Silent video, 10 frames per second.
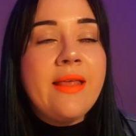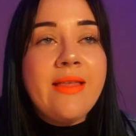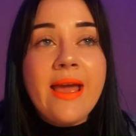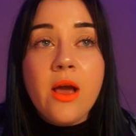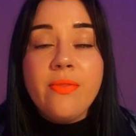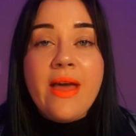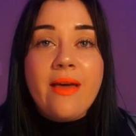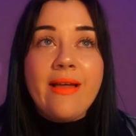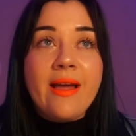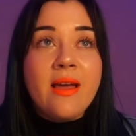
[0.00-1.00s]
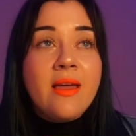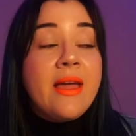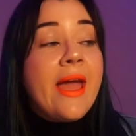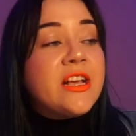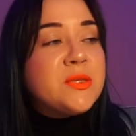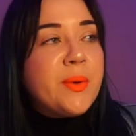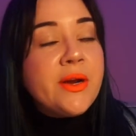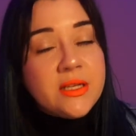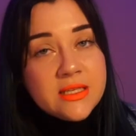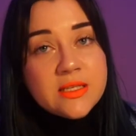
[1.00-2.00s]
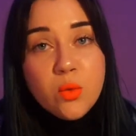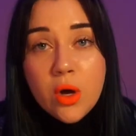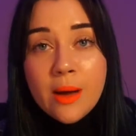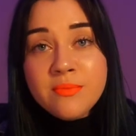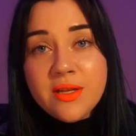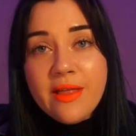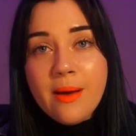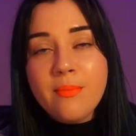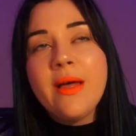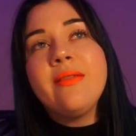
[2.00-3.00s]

and they like experiences will come to them.